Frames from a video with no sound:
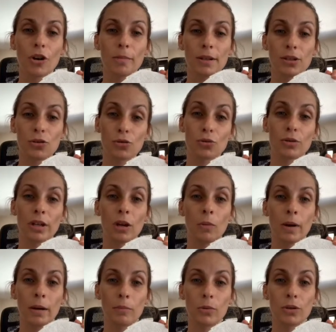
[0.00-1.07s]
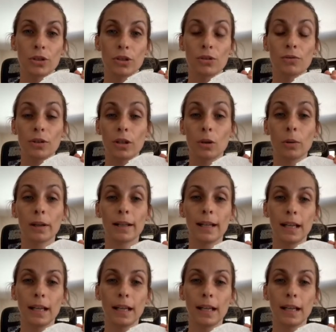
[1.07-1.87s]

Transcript: It's drawing away moisture very quickly.